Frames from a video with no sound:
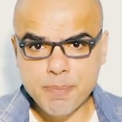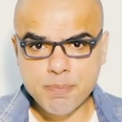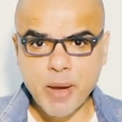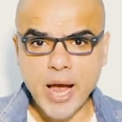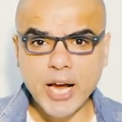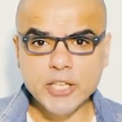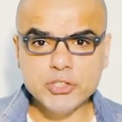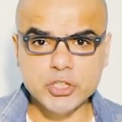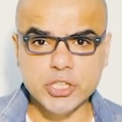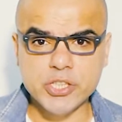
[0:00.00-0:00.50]

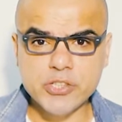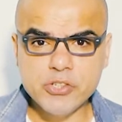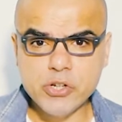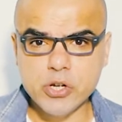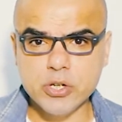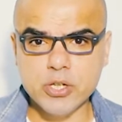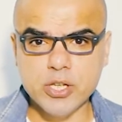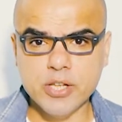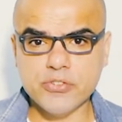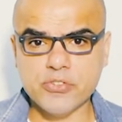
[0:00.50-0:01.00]
Imagine
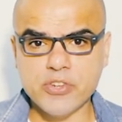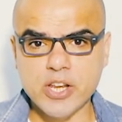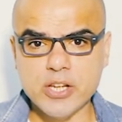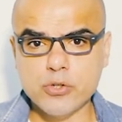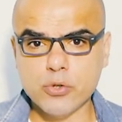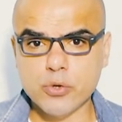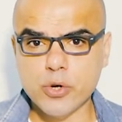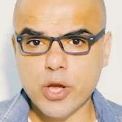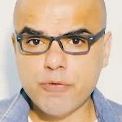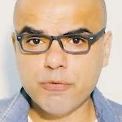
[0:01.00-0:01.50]
you're
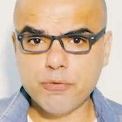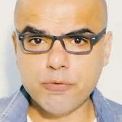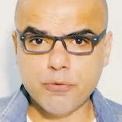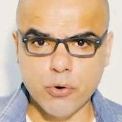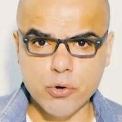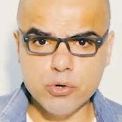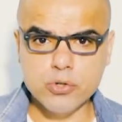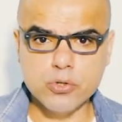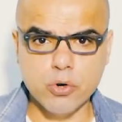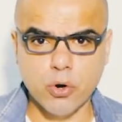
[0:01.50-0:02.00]
listening to a
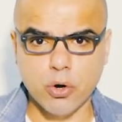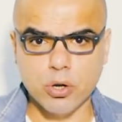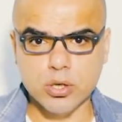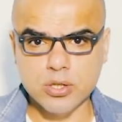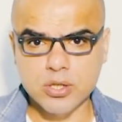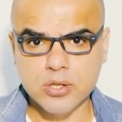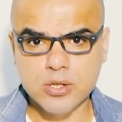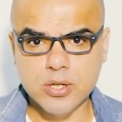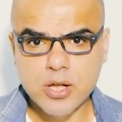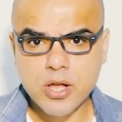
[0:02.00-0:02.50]
phone
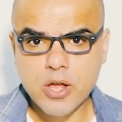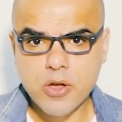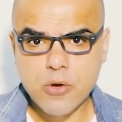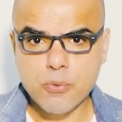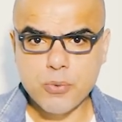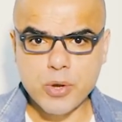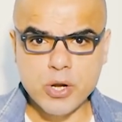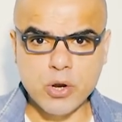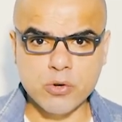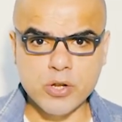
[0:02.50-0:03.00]
call.
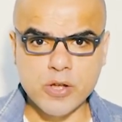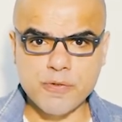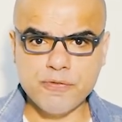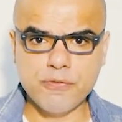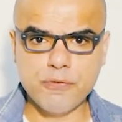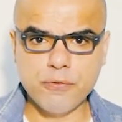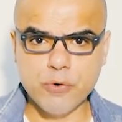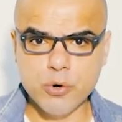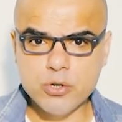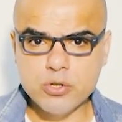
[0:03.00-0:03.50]
When on
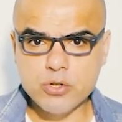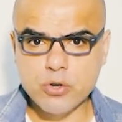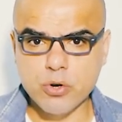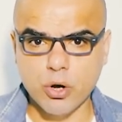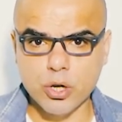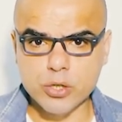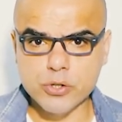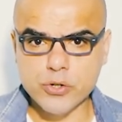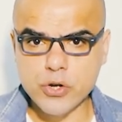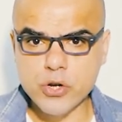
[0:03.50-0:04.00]
a phone
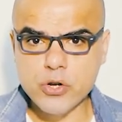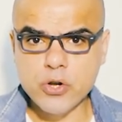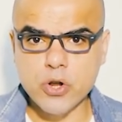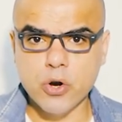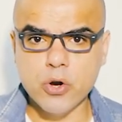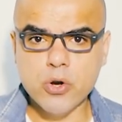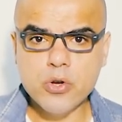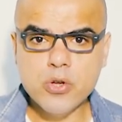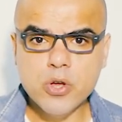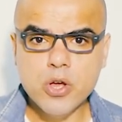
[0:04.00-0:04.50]
call, you
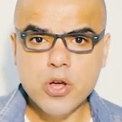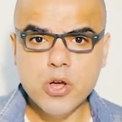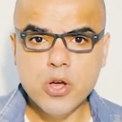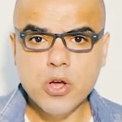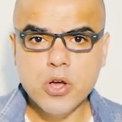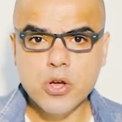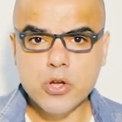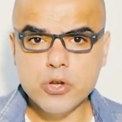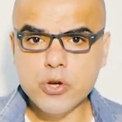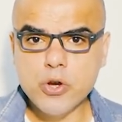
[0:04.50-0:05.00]
know
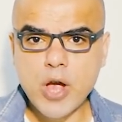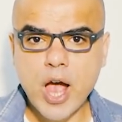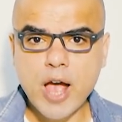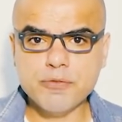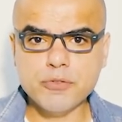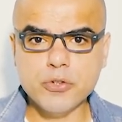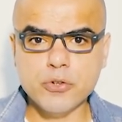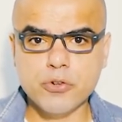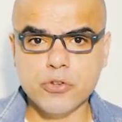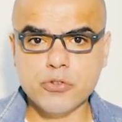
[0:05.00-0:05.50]
you
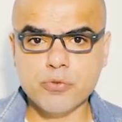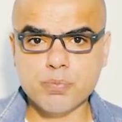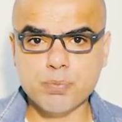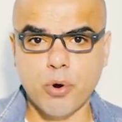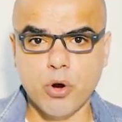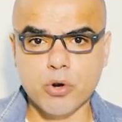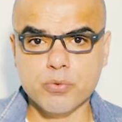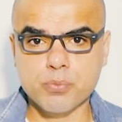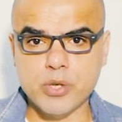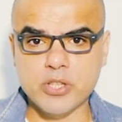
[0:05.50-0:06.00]
have to
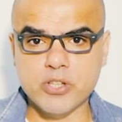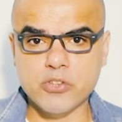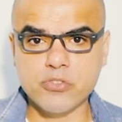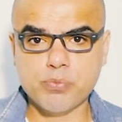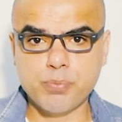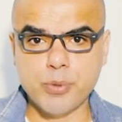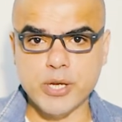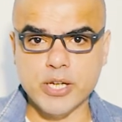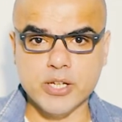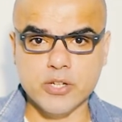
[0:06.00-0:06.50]
respond when the
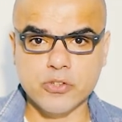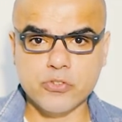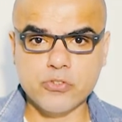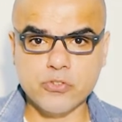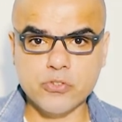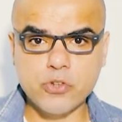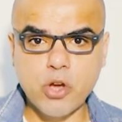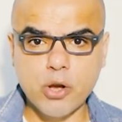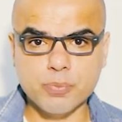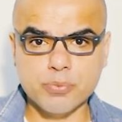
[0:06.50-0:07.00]
speaker
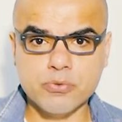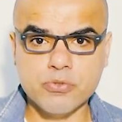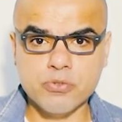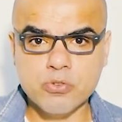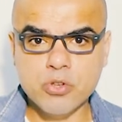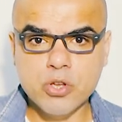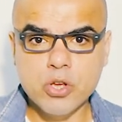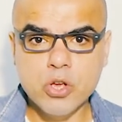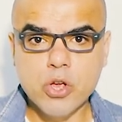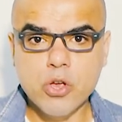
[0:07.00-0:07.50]

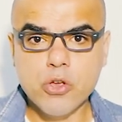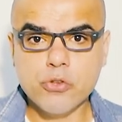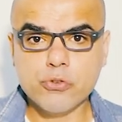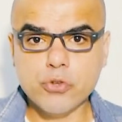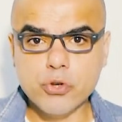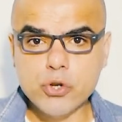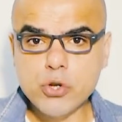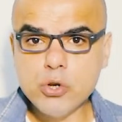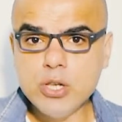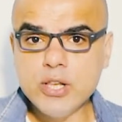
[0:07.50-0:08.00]
stops.
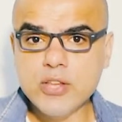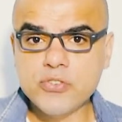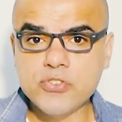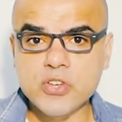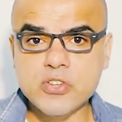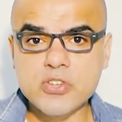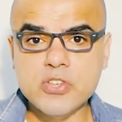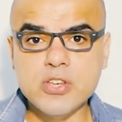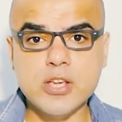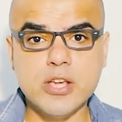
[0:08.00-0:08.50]
So you
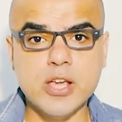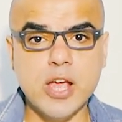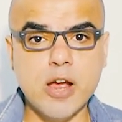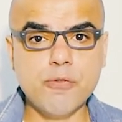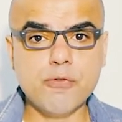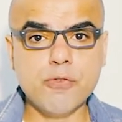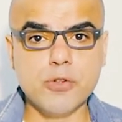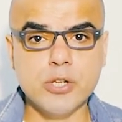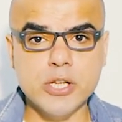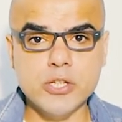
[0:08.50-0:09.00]
listen
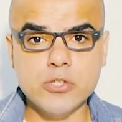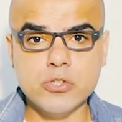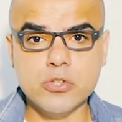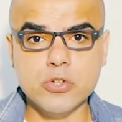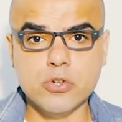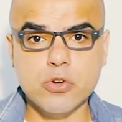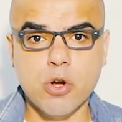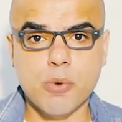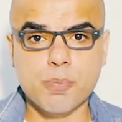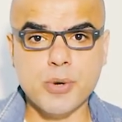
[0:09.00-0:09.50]
carefully
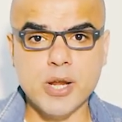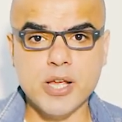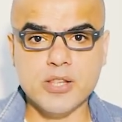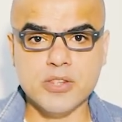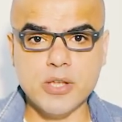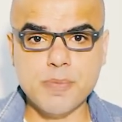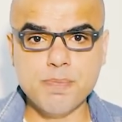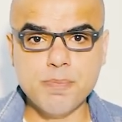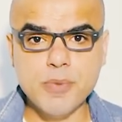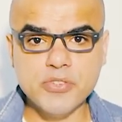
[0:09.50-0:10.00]
to
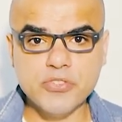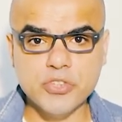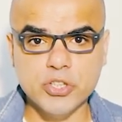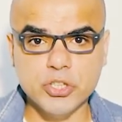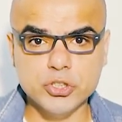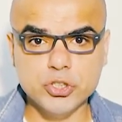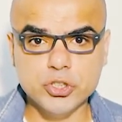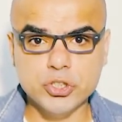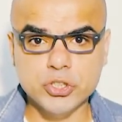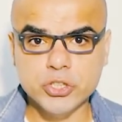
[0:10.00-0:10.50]
comprehend the
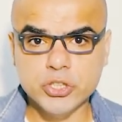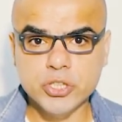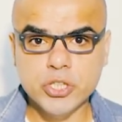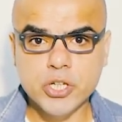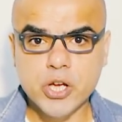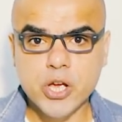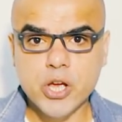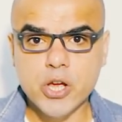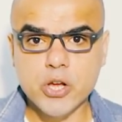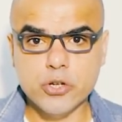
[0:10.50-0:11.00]
message.
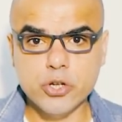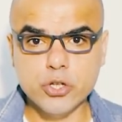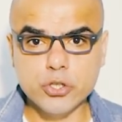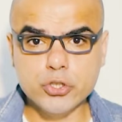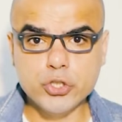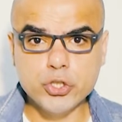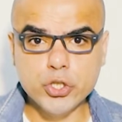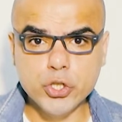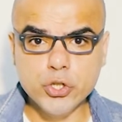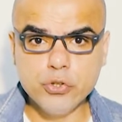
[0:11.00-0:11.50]

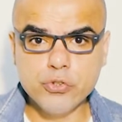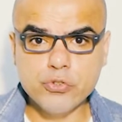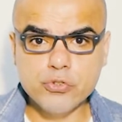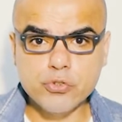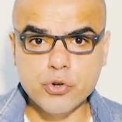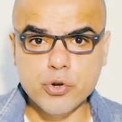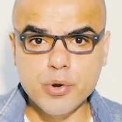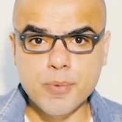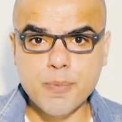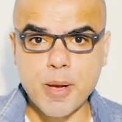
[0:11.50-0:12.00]
You
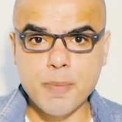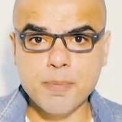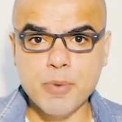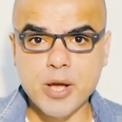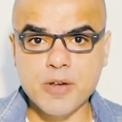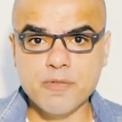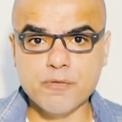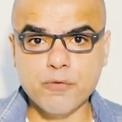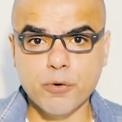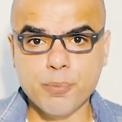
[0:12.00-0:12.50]
choose to
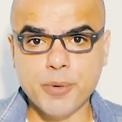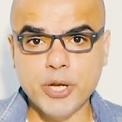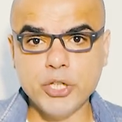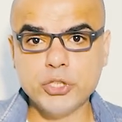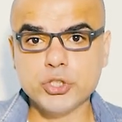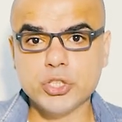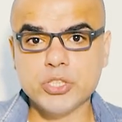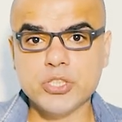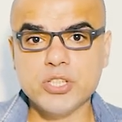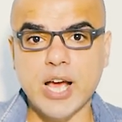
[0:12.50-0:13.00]
remember
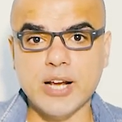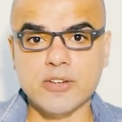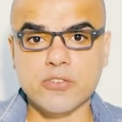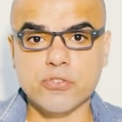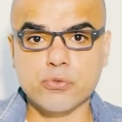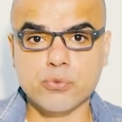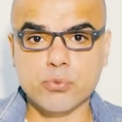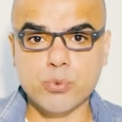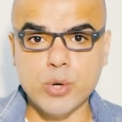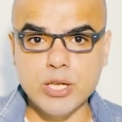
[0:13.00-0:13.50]
information
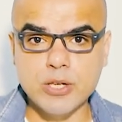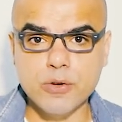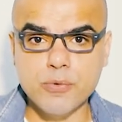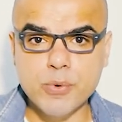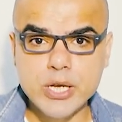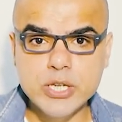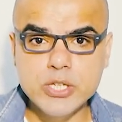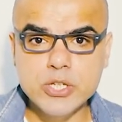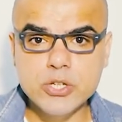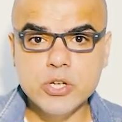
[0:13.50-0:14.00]
that is
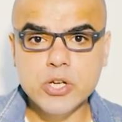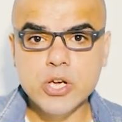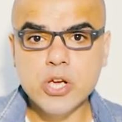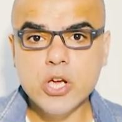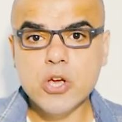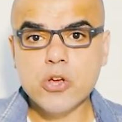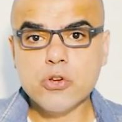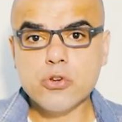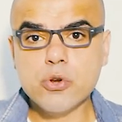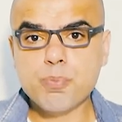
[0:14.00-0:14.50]
relevant.
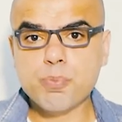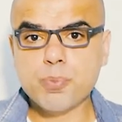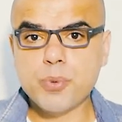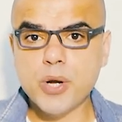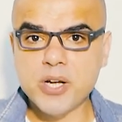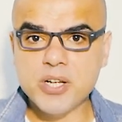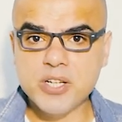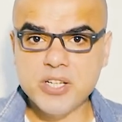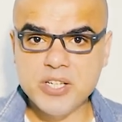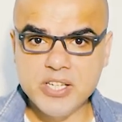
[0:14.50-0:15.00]
You
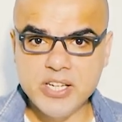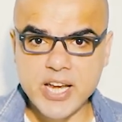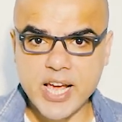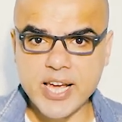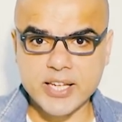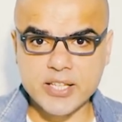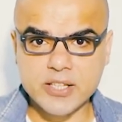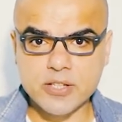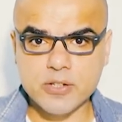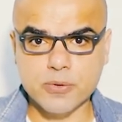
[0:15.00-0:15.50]

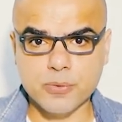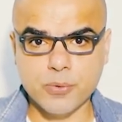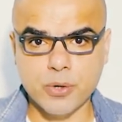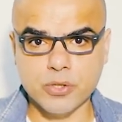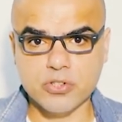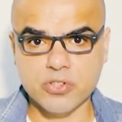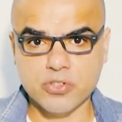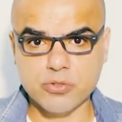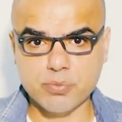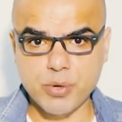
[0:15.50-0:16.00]
predict
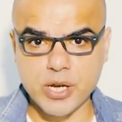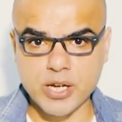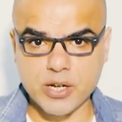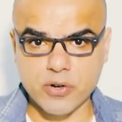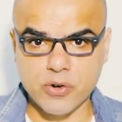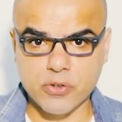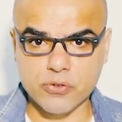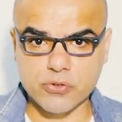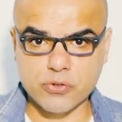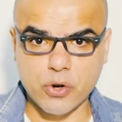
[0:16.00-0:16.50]
what the
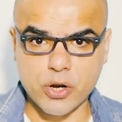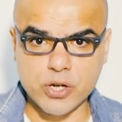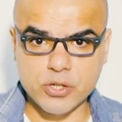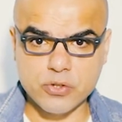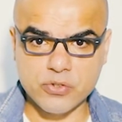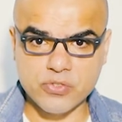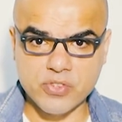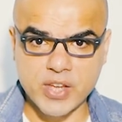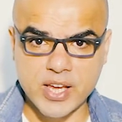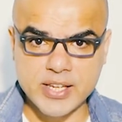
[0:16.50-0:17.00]
speaker is
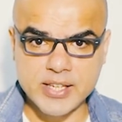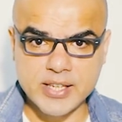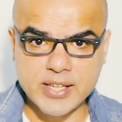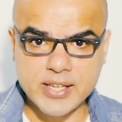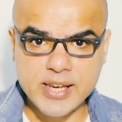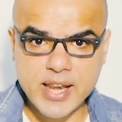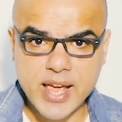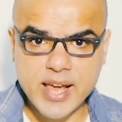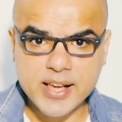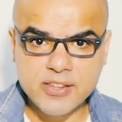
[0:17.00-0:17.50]
going to say
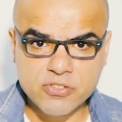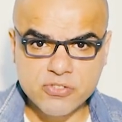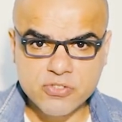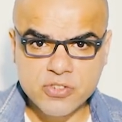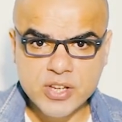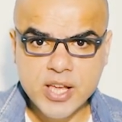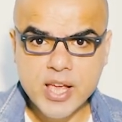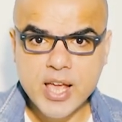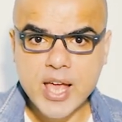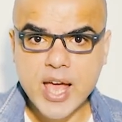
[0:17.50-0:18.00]

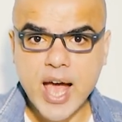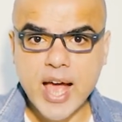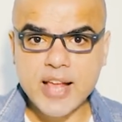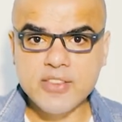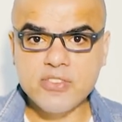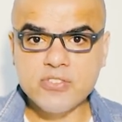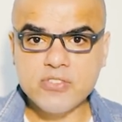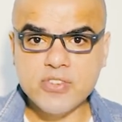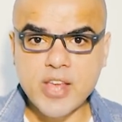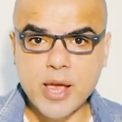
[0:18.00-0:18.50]
next
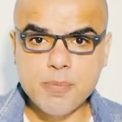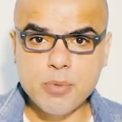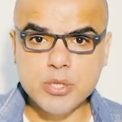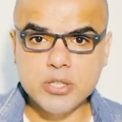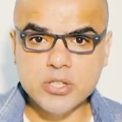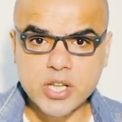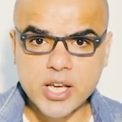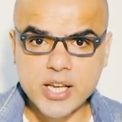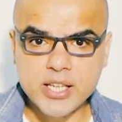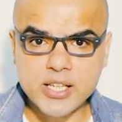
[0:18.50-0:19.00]
and
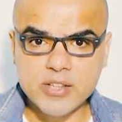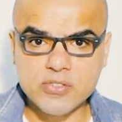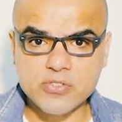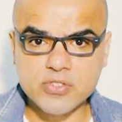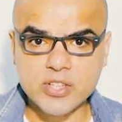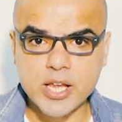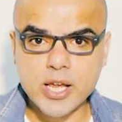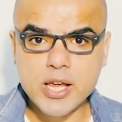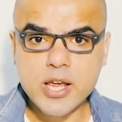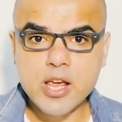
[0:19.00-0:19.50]

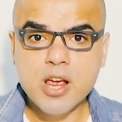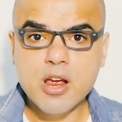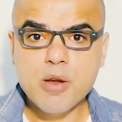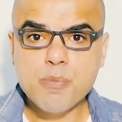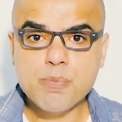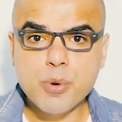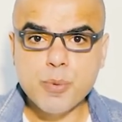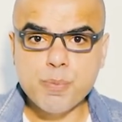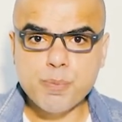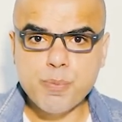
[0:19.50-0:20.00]
simultaneously
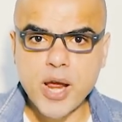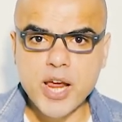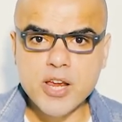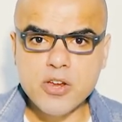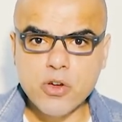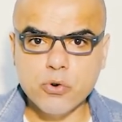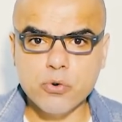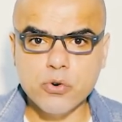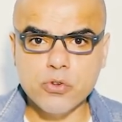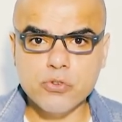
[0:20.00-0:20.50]

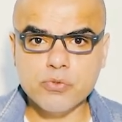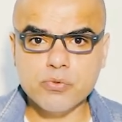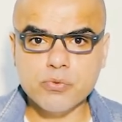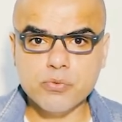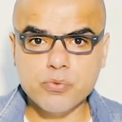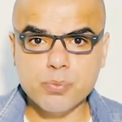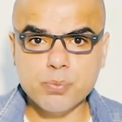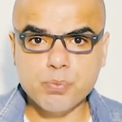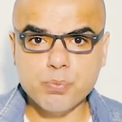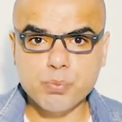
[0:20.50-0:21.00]

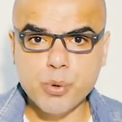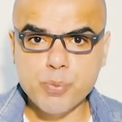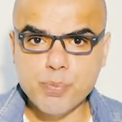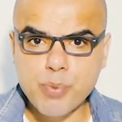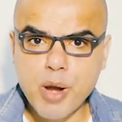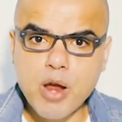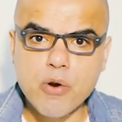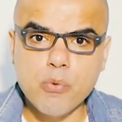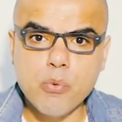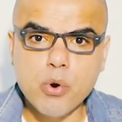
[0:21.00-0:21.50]

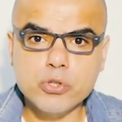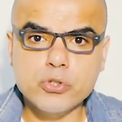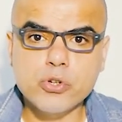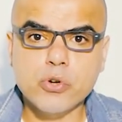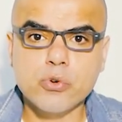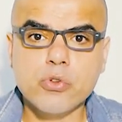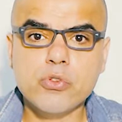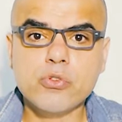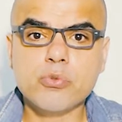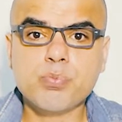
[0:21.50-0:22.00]
prepare
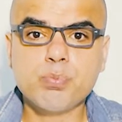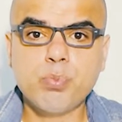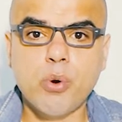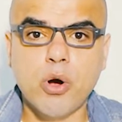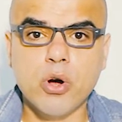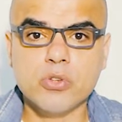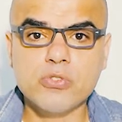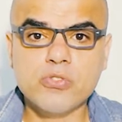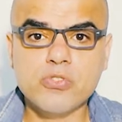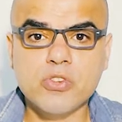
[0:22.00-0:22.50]
what your
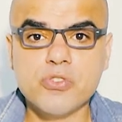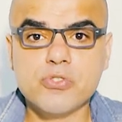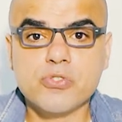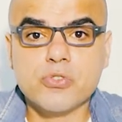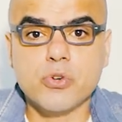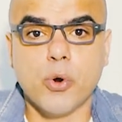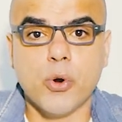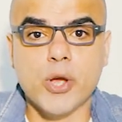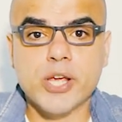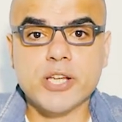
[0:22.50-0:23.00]
response
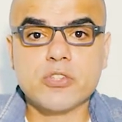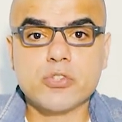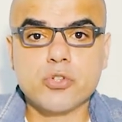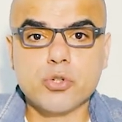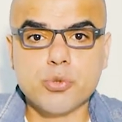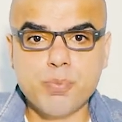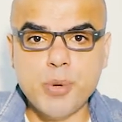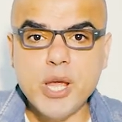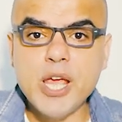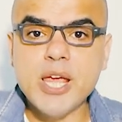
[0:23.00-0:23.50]
is going
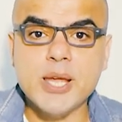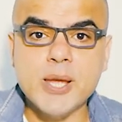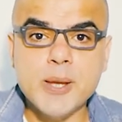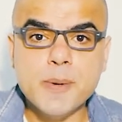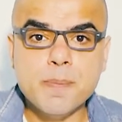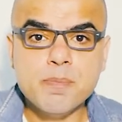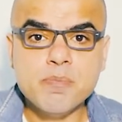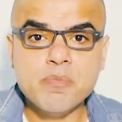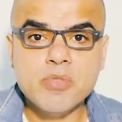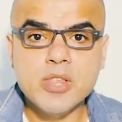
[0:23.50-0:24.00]
to
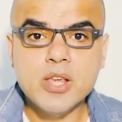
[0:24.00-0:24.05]
be.